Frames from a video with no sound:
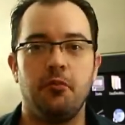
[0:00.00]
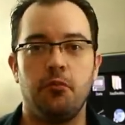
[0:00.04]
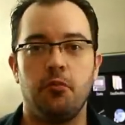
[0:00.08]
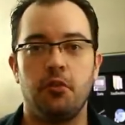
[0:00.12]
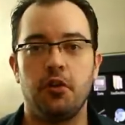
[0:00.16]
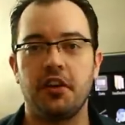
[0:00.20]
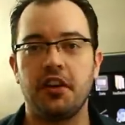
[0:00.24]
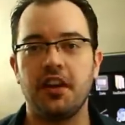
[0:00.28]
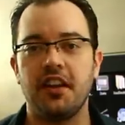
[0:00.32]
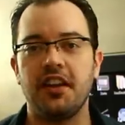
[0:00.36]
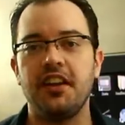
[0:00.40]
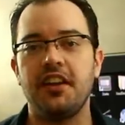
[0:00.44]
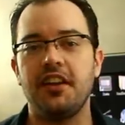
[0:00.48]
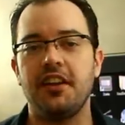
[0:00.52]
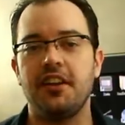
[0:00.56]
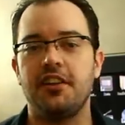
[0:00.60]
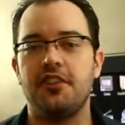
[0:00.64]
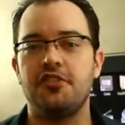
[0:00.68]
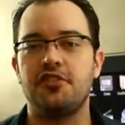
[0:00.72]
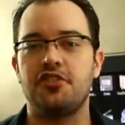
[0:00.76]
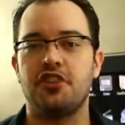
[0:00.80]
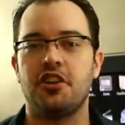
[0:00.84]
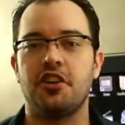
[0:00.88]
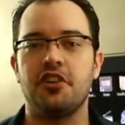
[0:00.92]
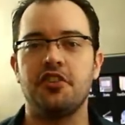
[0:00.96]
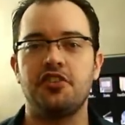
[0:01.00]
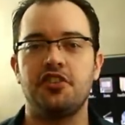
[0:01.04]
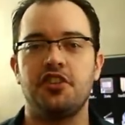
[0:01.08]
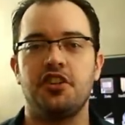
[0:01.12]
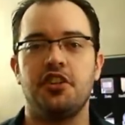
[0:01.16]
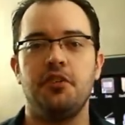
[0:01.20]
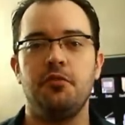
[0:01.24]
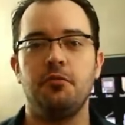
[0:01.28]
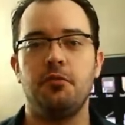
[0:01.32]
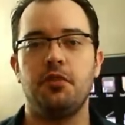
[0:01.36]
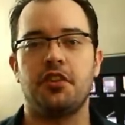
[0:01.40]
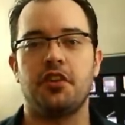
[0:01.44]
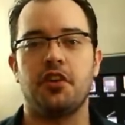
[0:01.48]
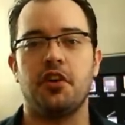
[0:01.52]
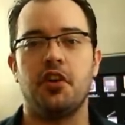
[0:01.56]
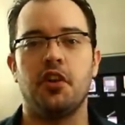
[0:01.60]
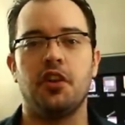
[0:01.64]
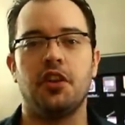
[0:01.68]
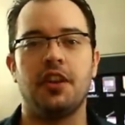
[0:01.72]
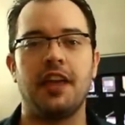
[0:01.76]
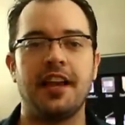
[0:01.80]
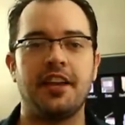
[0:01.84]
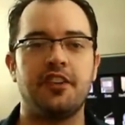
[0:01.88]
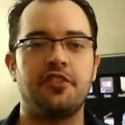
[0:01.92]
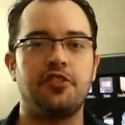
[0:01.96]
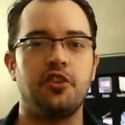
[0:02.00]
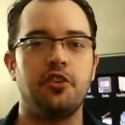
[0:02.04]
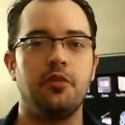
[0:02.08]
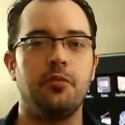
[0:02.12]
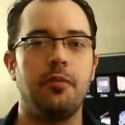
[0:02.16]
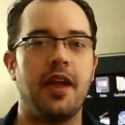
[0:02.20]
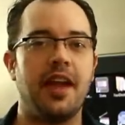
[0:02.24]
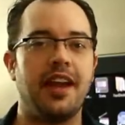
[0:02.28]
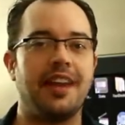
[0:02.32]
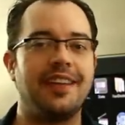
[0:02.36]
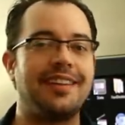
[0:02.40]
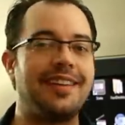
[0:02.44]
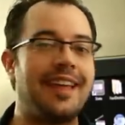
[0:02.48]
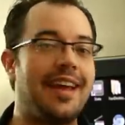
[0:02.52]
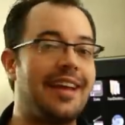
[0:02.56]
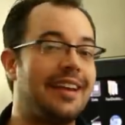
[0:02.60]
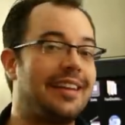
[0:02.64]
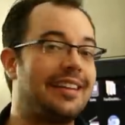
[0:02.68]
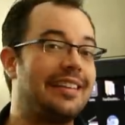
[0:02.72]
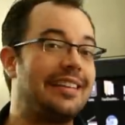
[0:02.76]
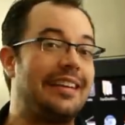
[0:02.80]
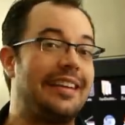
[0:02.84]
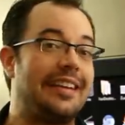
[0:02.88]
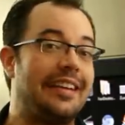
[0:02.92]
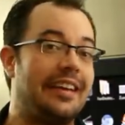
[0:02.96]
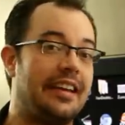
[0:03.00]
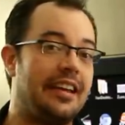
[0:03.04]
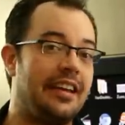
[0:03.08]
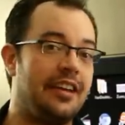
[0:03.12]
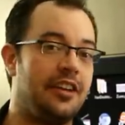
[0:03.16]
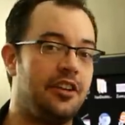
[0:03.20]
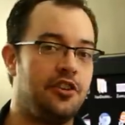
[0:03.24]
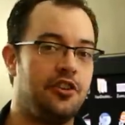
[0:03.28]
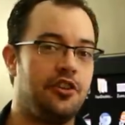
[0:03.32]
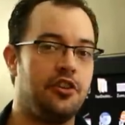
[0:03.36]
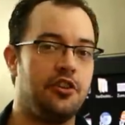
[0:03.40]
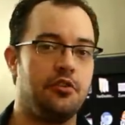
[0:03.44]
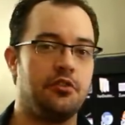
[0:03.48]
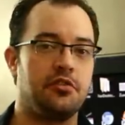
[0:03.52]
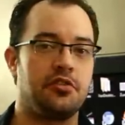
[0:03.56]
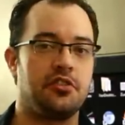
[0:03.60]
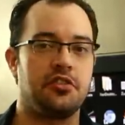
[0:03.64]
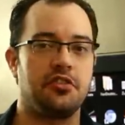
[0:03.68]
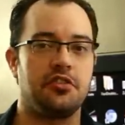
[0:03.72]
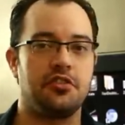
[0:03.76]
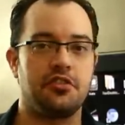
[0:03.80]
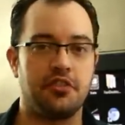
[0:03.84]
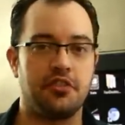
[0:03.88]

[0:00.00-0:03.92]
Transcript: working in conjunction with electromagnetically induced